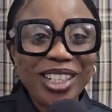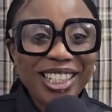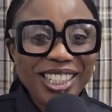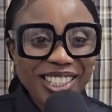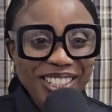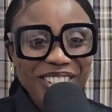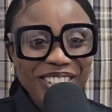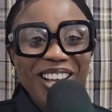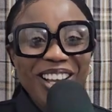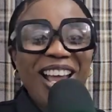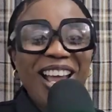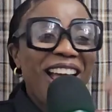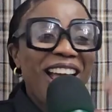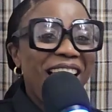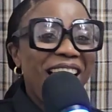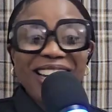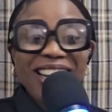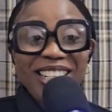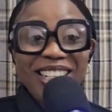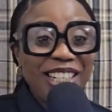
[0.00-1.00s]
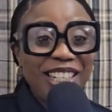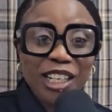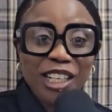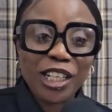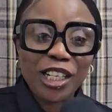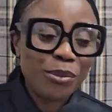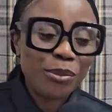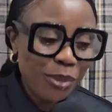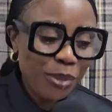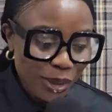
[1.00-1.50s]
one. So I
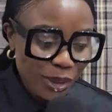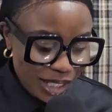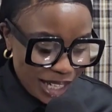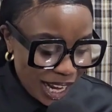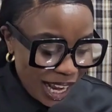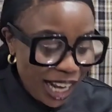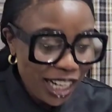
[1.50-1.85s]
didn't eat much.